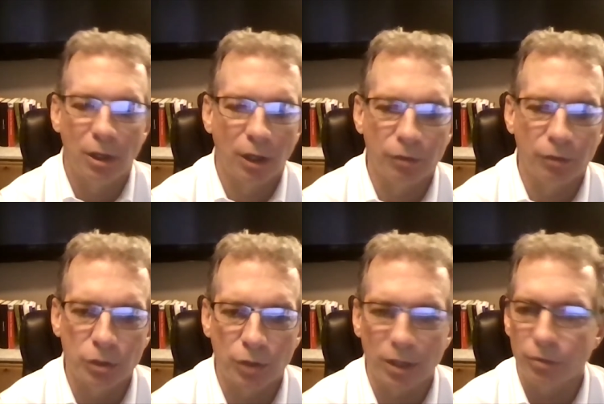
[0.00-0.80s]
of new
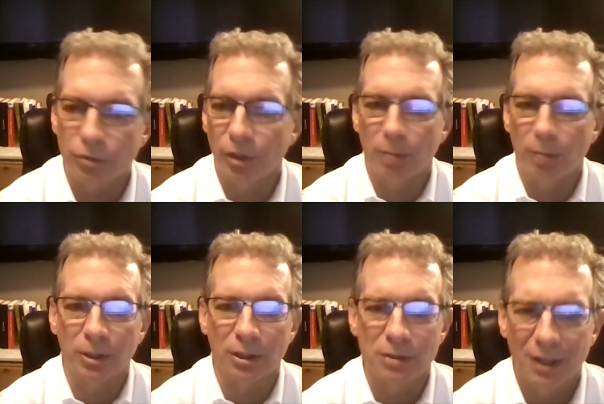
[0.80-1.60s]
traders fail
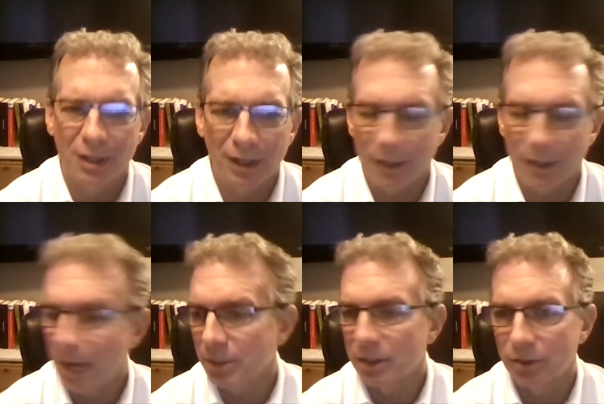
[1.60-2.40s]
because
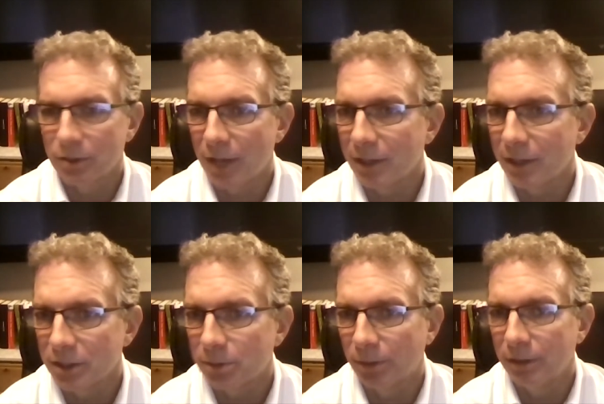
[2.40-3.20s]
they're not
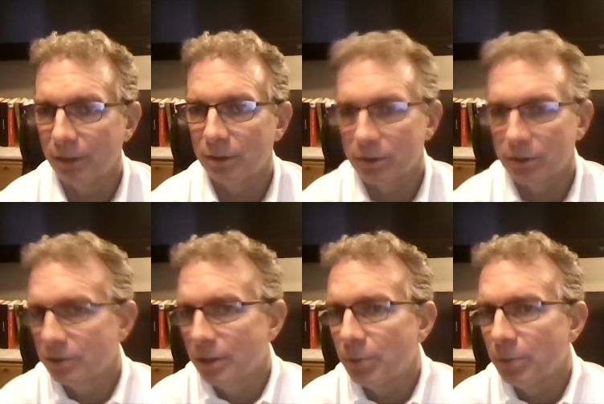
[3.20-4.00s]
disciplined.
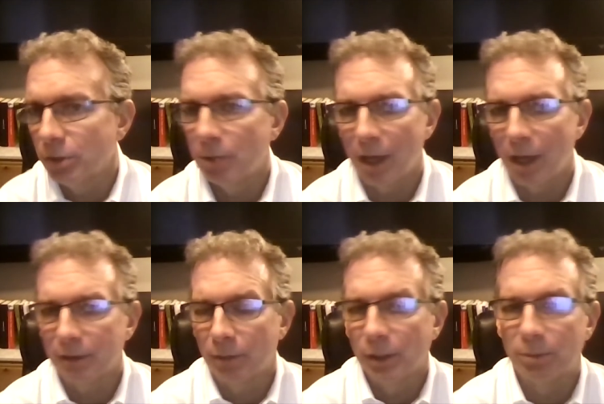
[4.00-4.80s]
Some do.
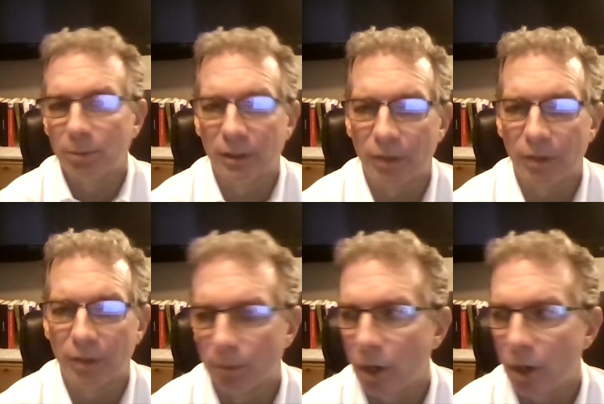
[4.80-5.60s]
I really believe that
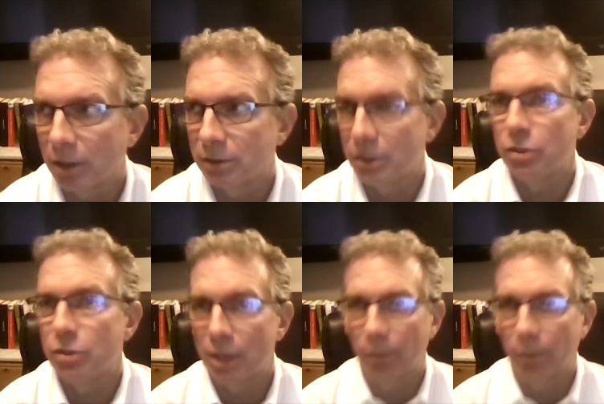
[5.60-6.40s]
the market in
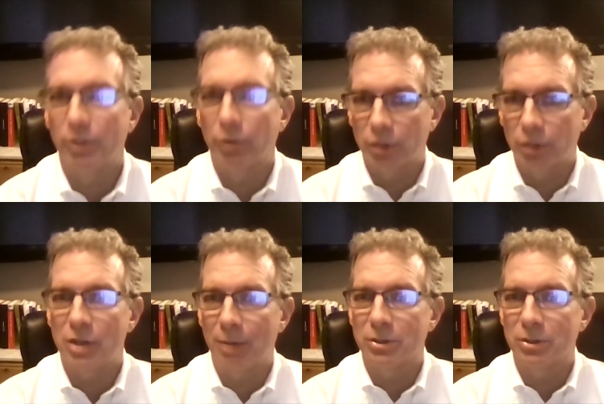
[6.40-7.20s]
general, we do a good
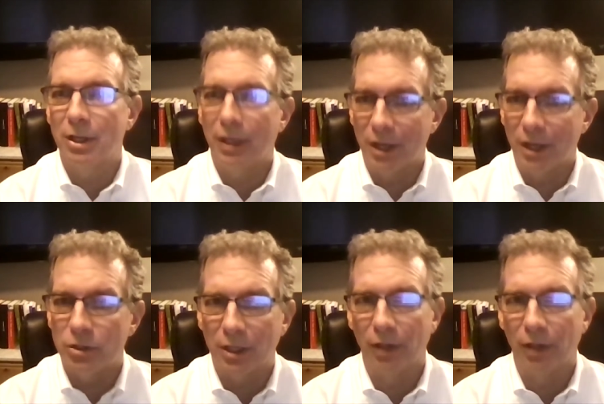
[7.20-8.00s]
job as
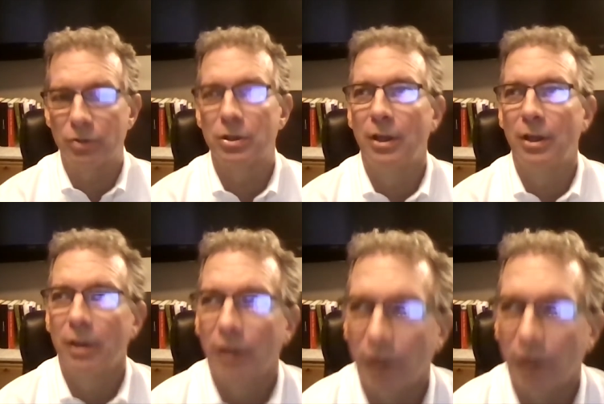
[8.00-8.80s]
educators
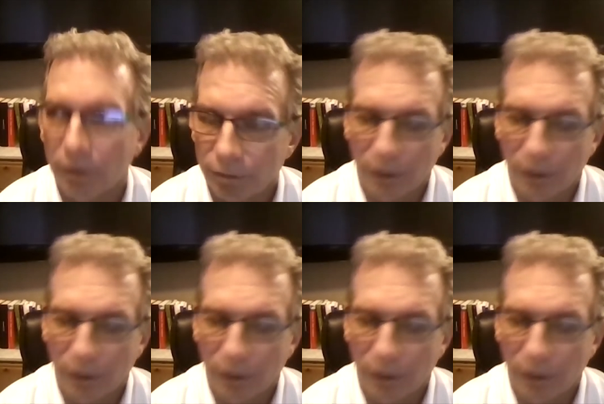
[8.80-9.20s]
of